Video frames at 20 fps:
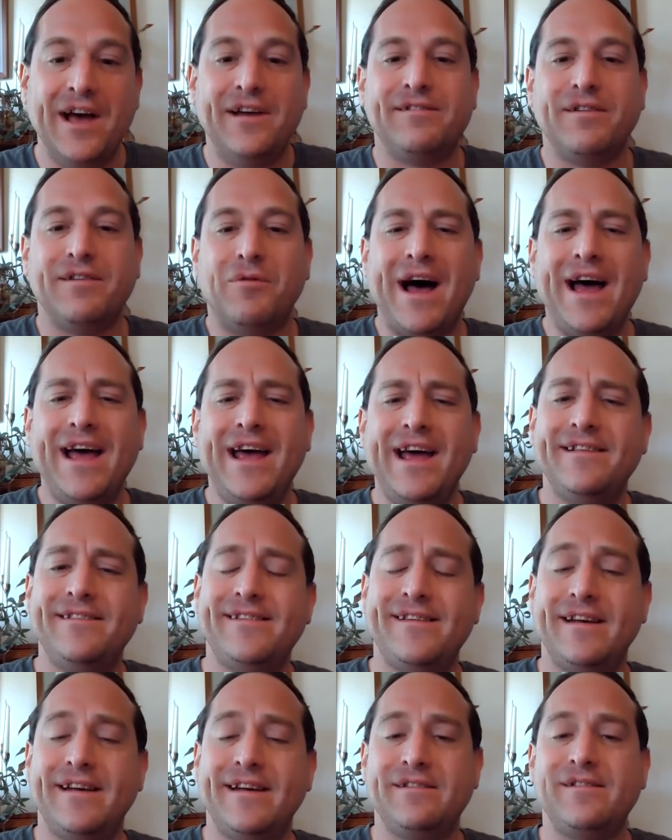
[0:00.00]
So I had
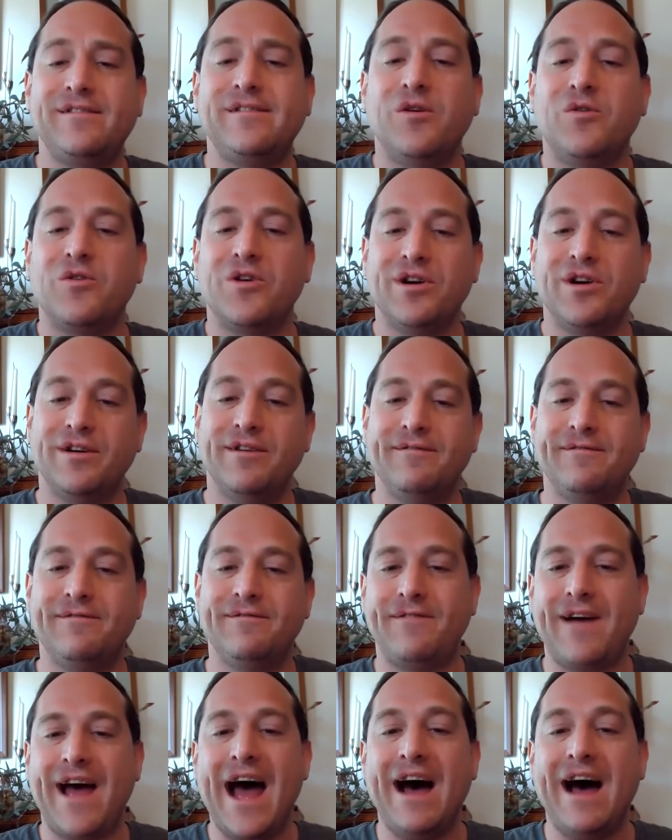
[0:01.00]
said, sort
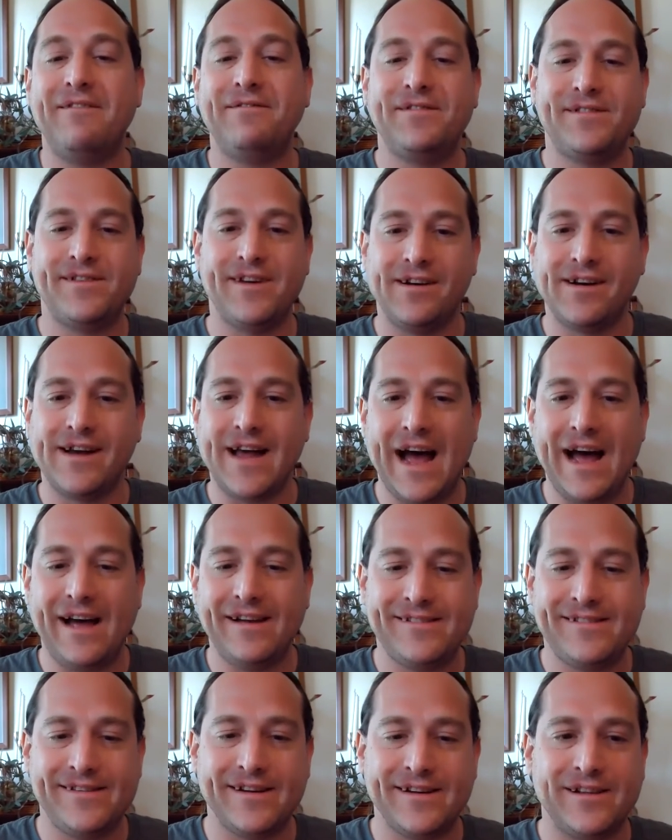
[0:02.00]
of half
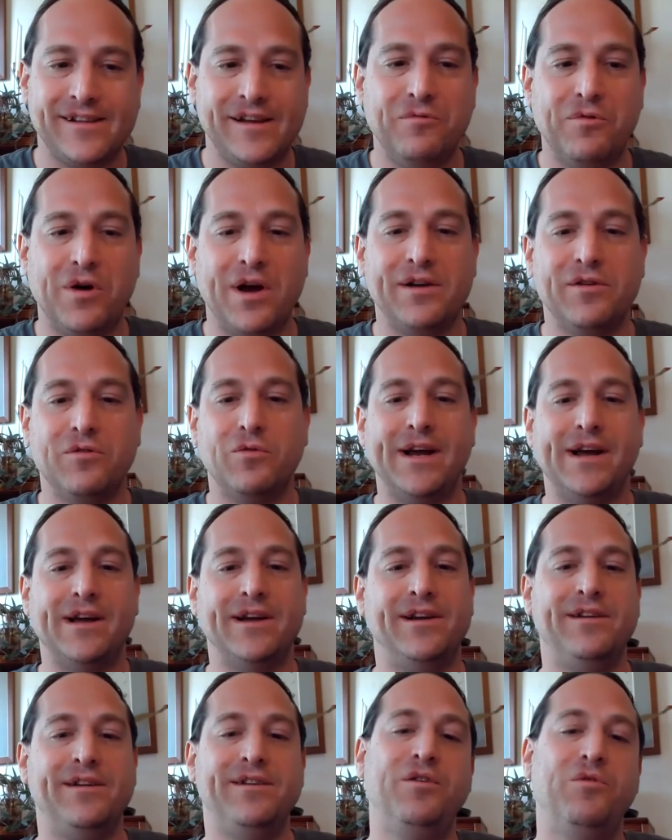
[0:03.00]
sarcastically, what are we
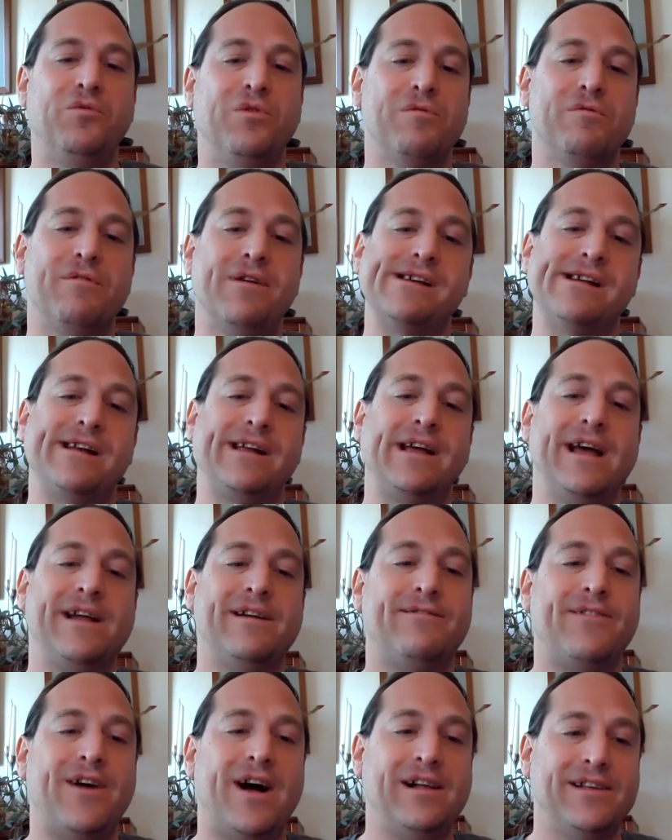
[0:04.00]
going to do? Are we going to get
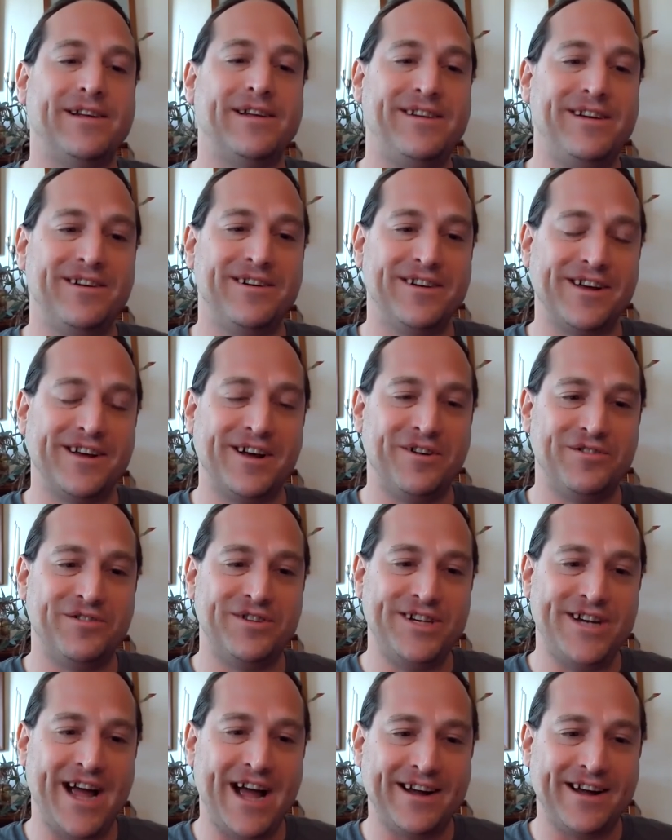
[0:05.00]
a volunteer to go
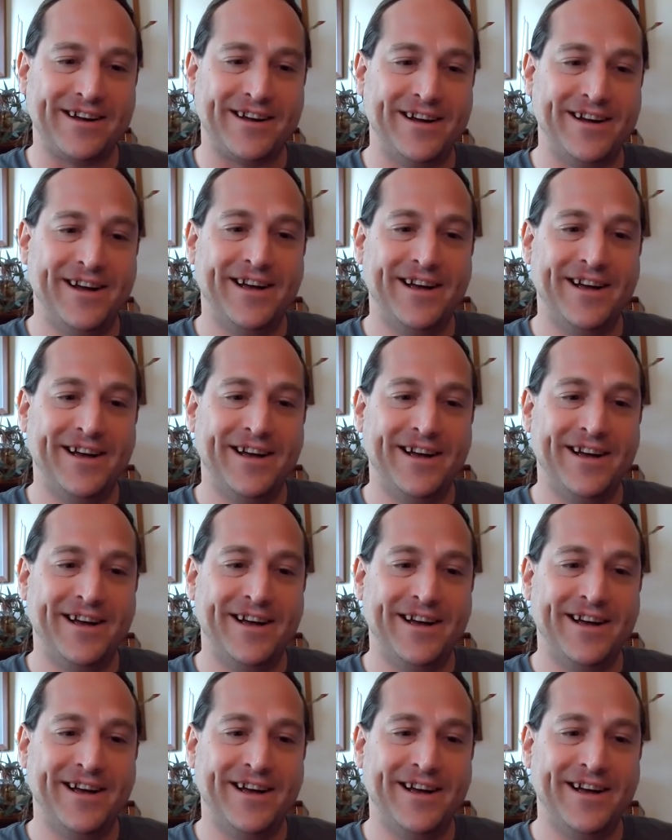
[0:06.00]
check?